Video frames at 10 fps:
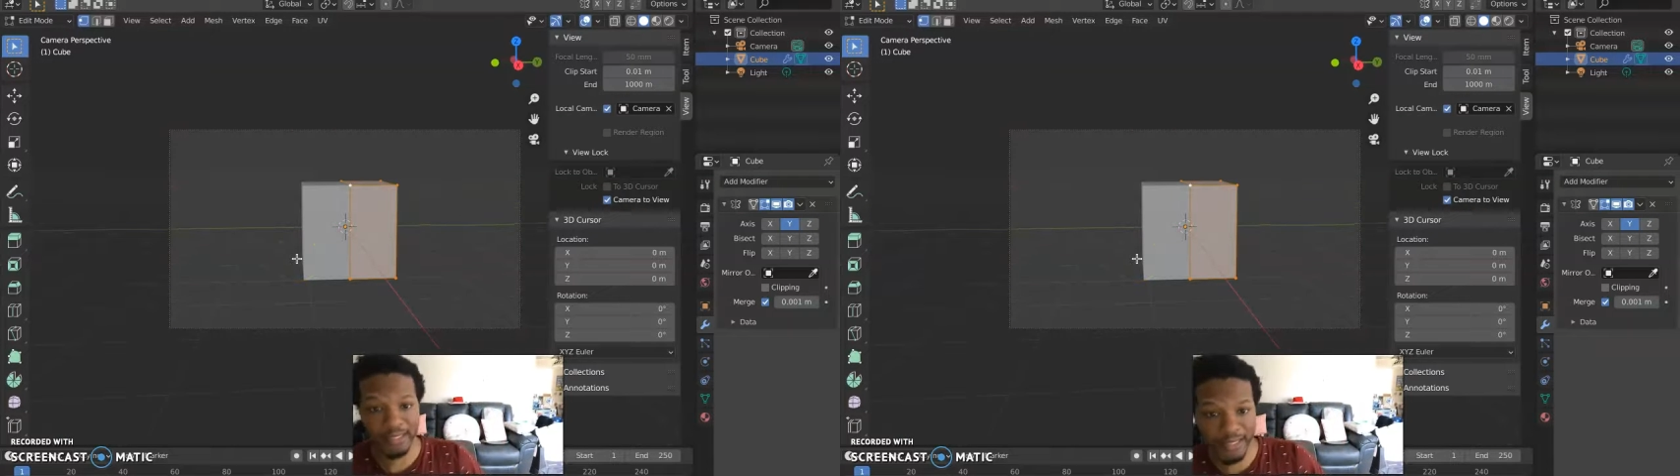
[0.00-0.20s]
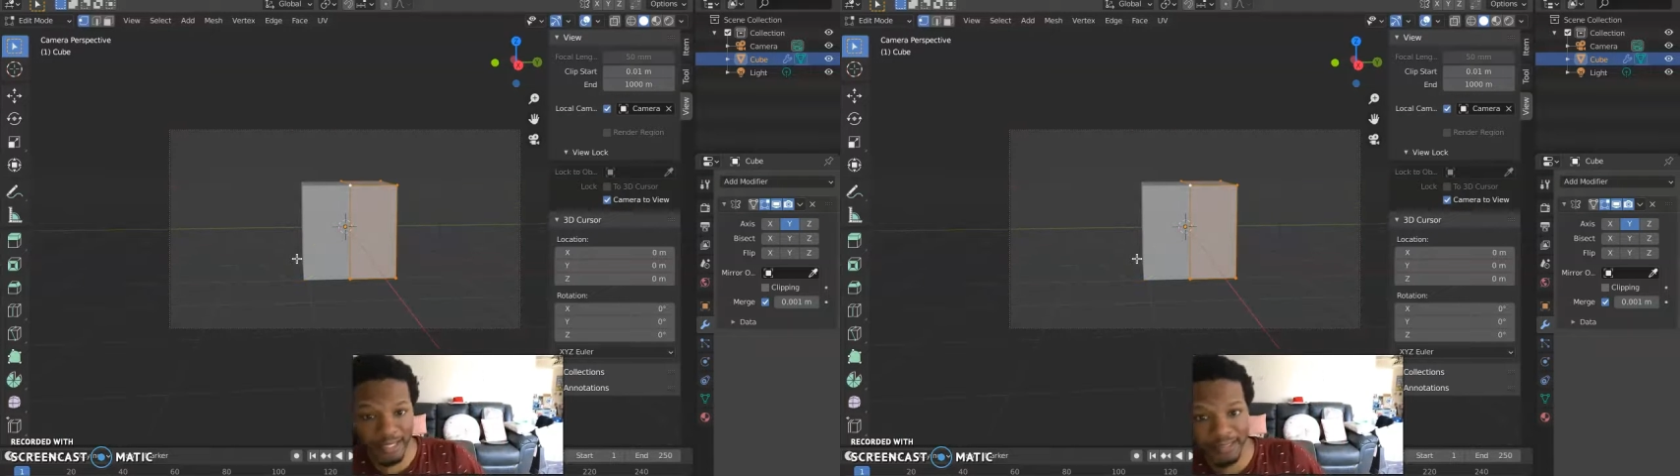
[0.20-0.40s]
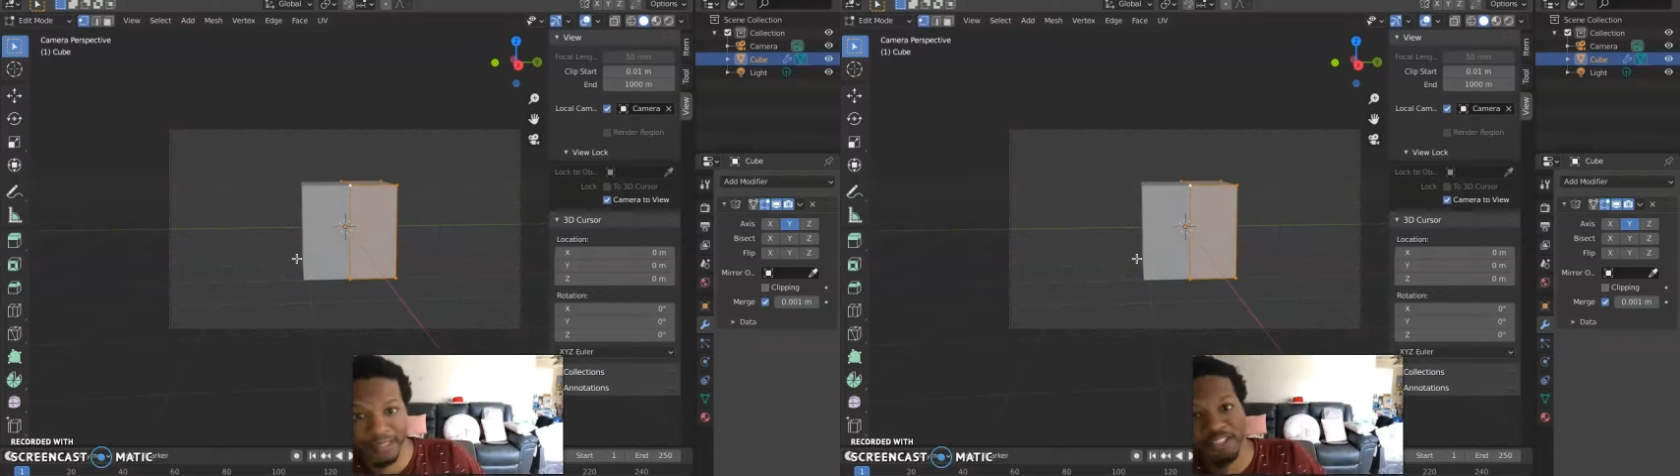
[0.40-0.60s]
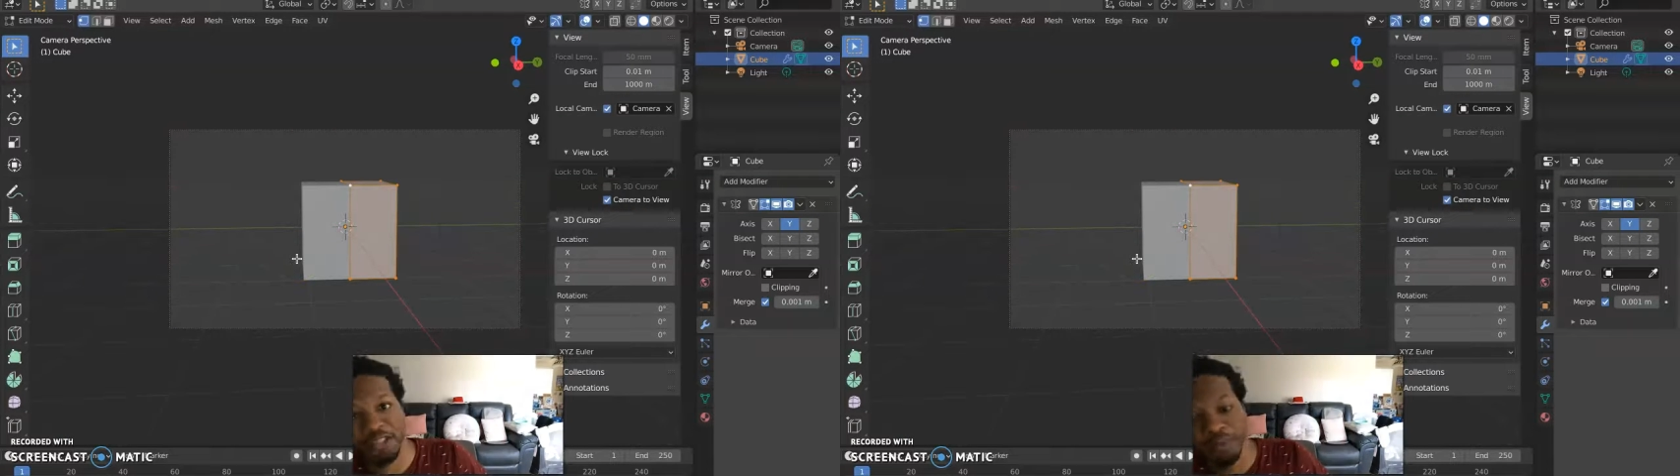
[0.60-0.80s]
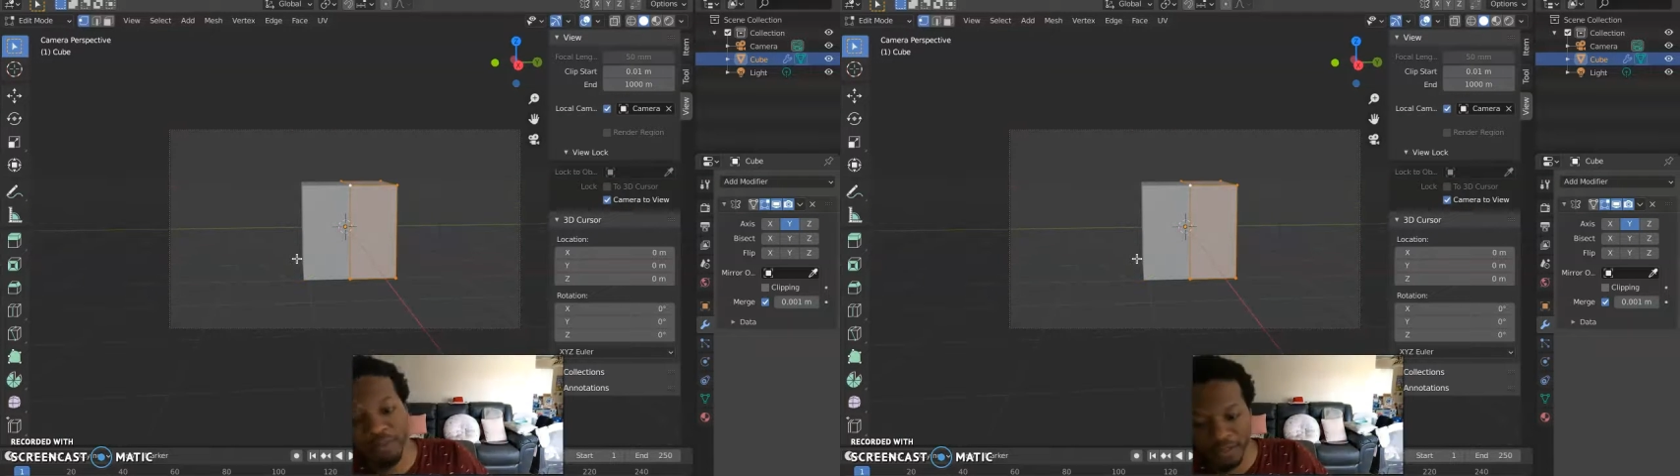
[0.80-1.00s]
side is
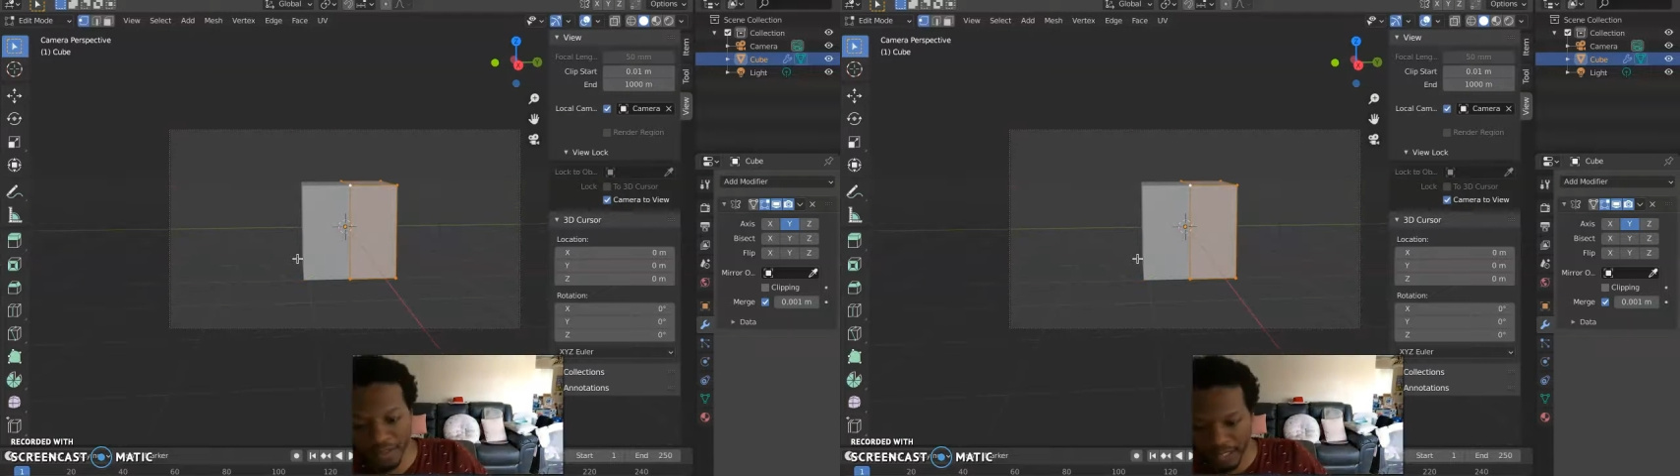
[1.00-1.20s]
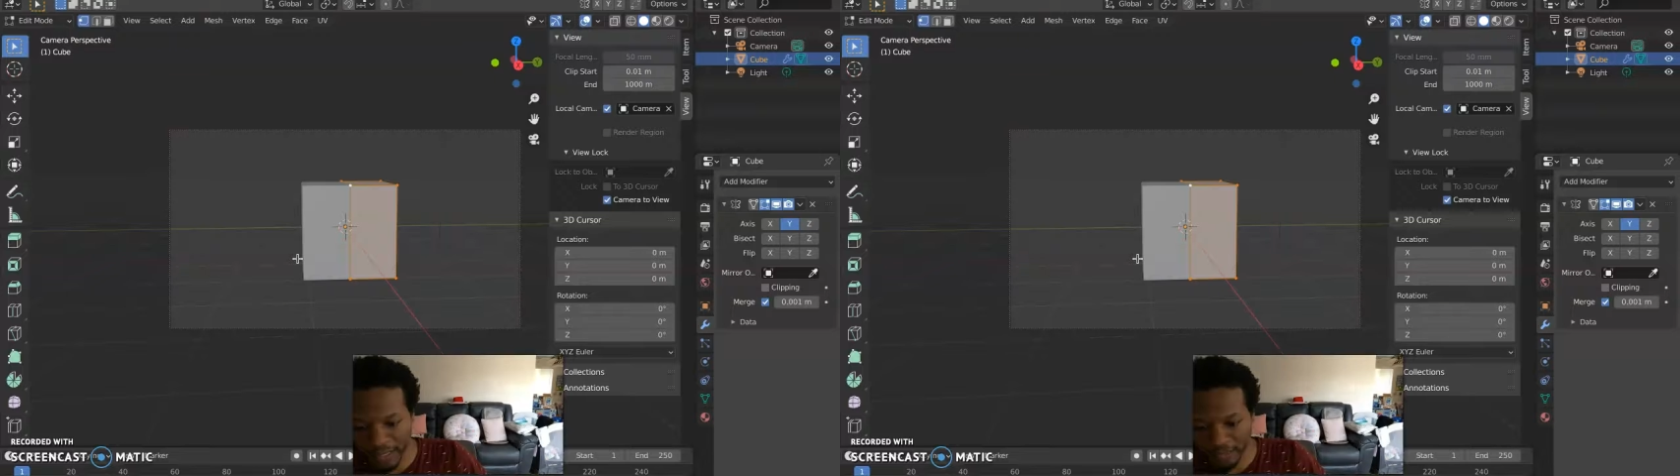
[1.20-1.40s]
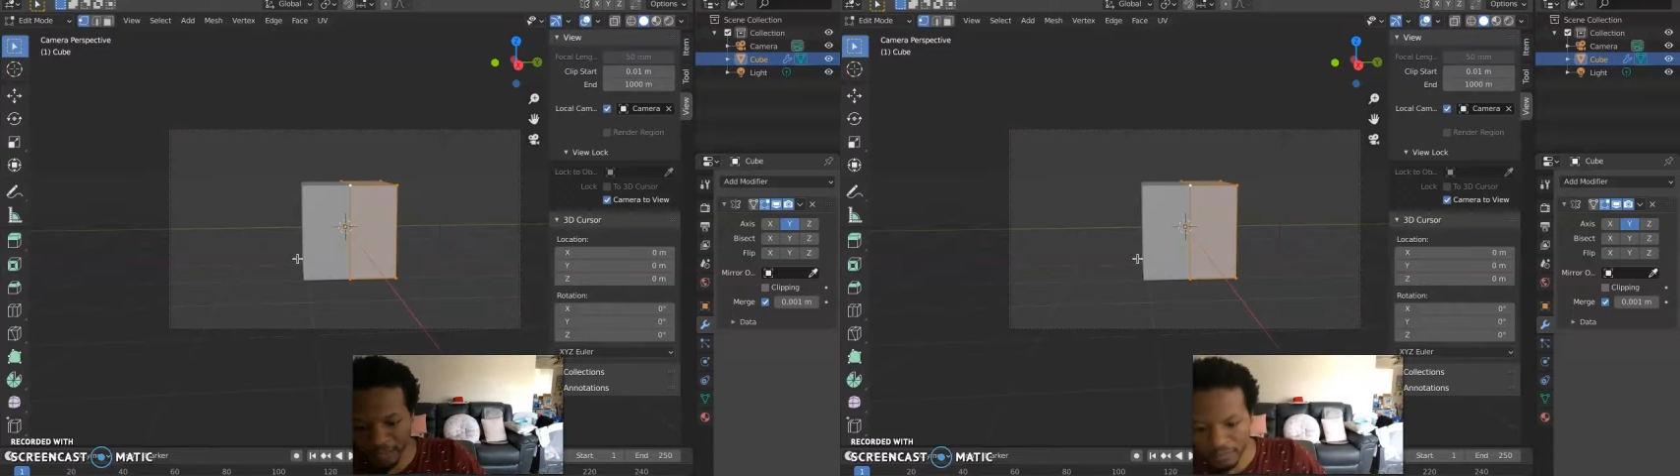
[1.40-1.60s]
the mirrored side.